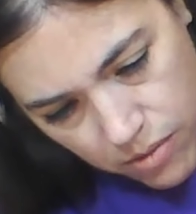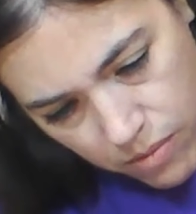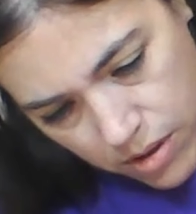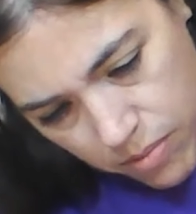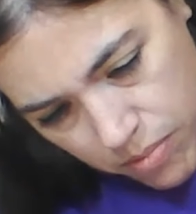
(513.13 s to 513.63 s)

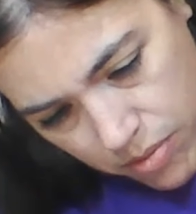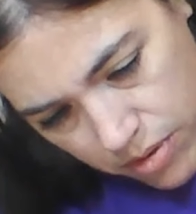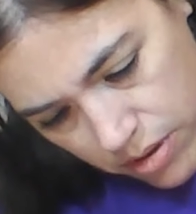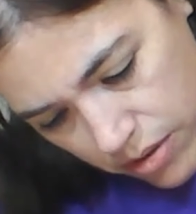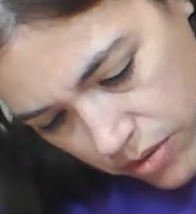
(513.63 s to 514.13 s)
We
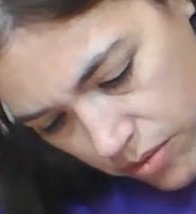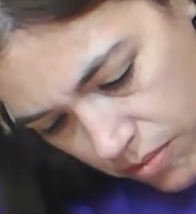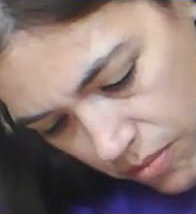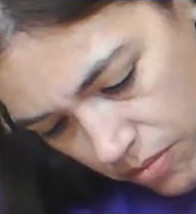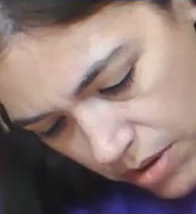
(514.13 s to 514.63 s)
put this
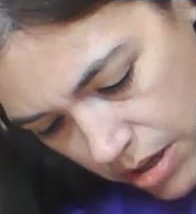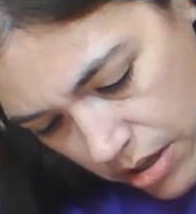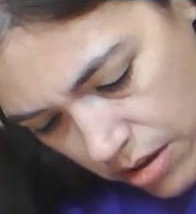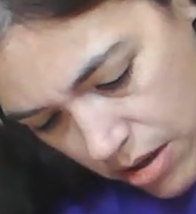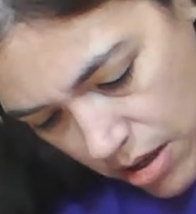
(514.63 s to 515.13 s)
little
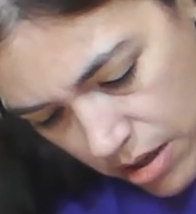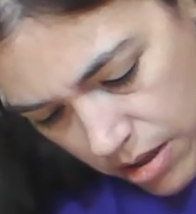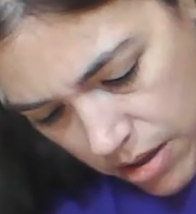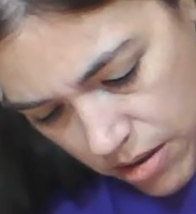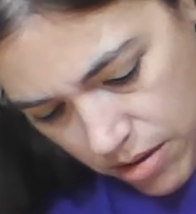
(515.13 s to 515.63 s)
red
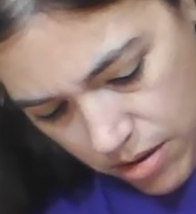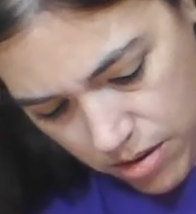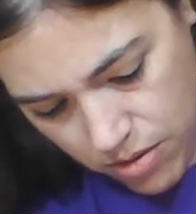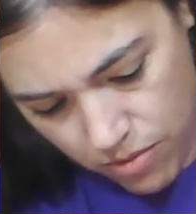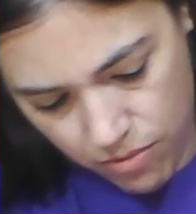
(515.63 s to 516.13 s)
guy.
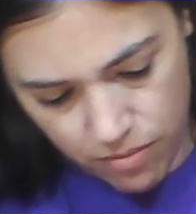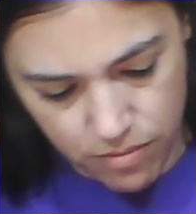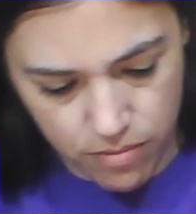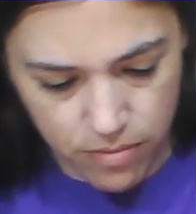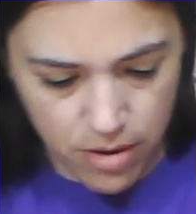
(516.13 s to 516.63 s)
Oh,
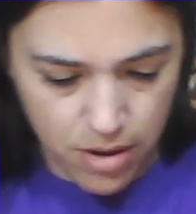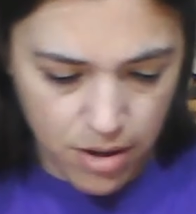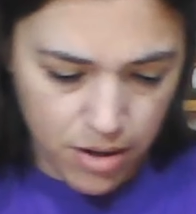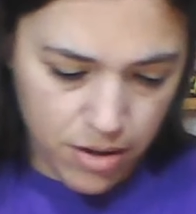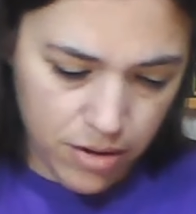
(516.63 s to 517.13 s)

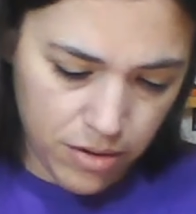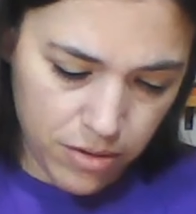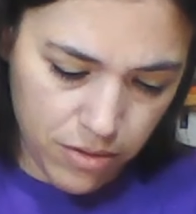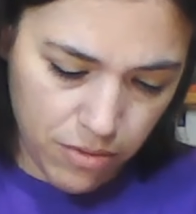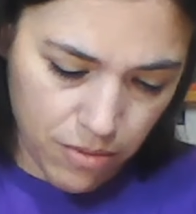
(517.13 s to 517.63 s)

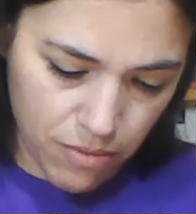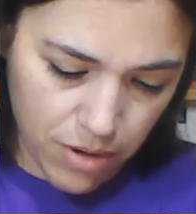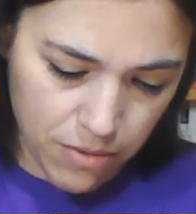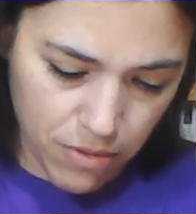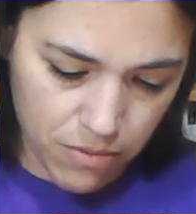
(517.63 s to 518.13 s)
the
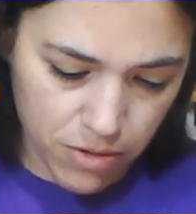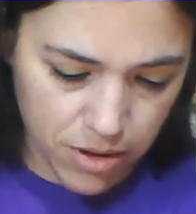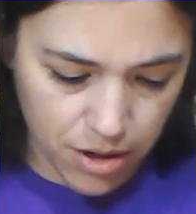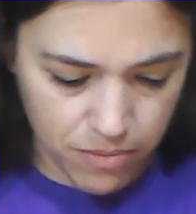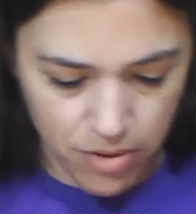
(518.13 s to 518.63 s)
red
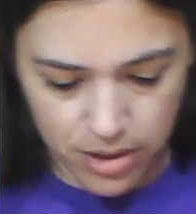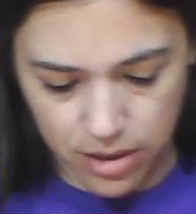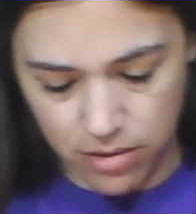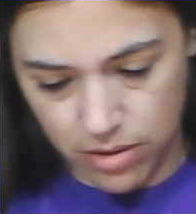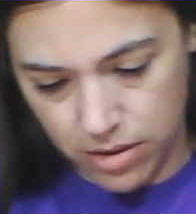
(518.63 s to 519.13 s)

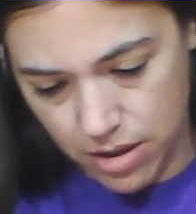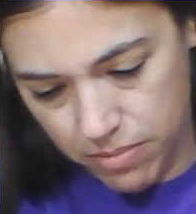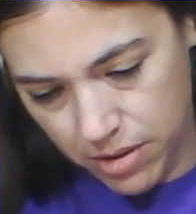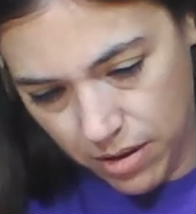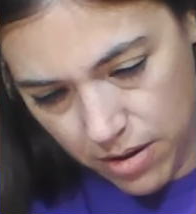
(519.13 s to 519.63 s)
present on
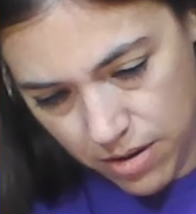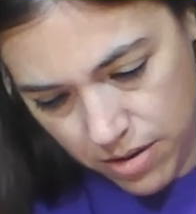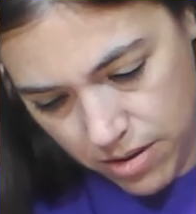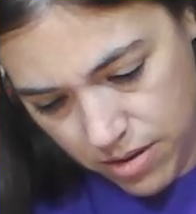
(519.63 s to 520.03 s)
top there.